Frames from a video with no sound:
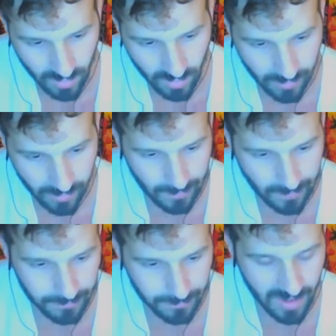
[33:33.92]

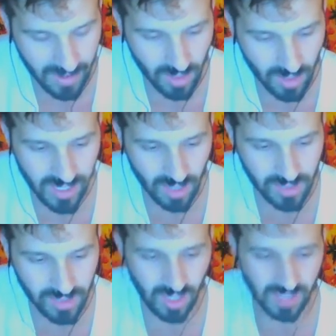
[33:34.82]
He
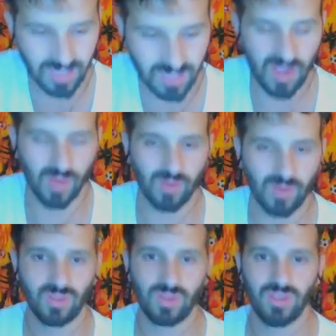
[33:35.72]
also talks about,
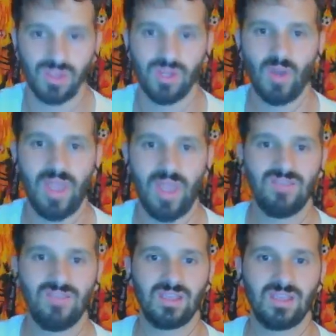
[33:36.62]

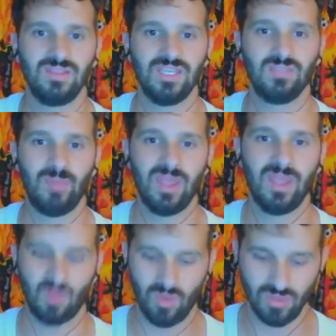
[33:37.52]
having these
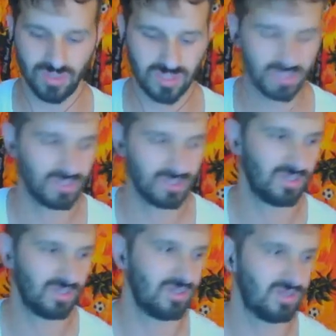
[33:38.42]
big goals
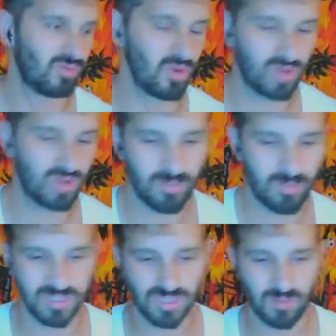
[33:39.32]
broken up
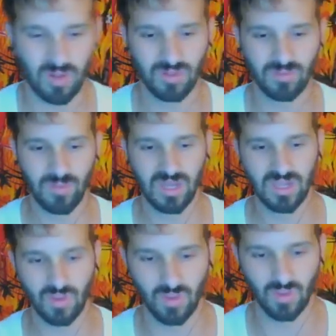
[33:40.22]
into smaller mini
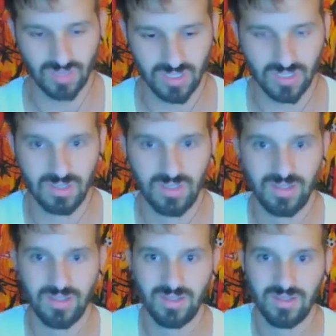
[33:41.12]
goals,
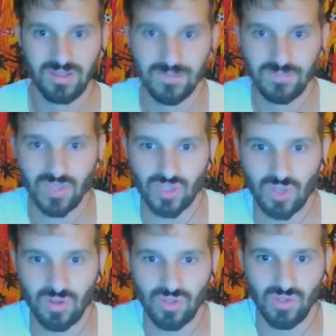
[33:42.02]

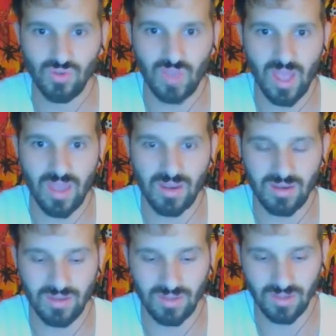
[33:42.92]
so you get
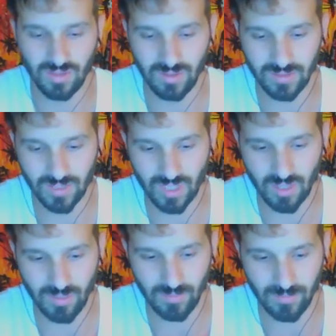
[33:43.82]

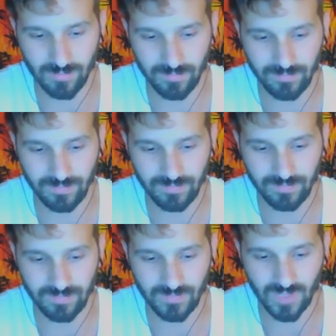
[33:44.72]
some,
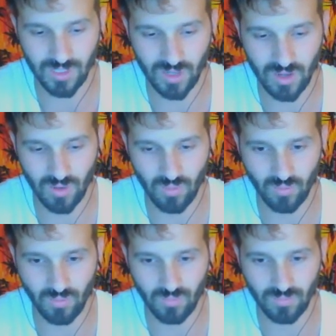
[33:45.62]
you
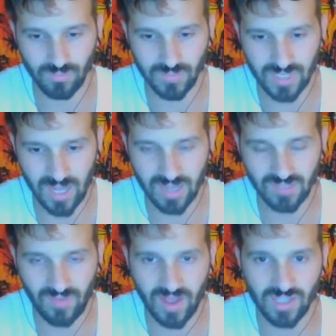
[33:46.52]
know,
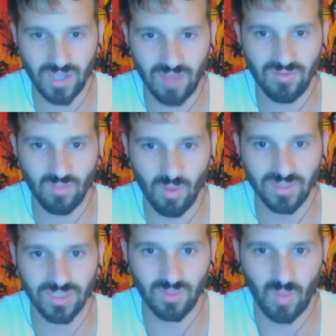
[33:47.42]
satisfaction every
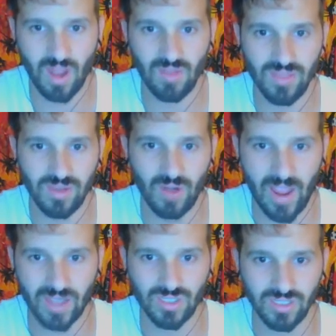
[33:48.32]
once in a while that you're
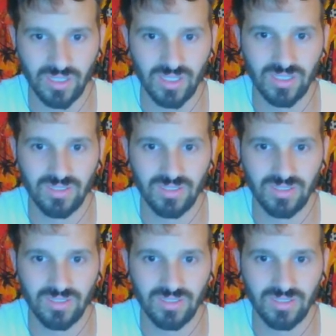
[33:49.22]
actually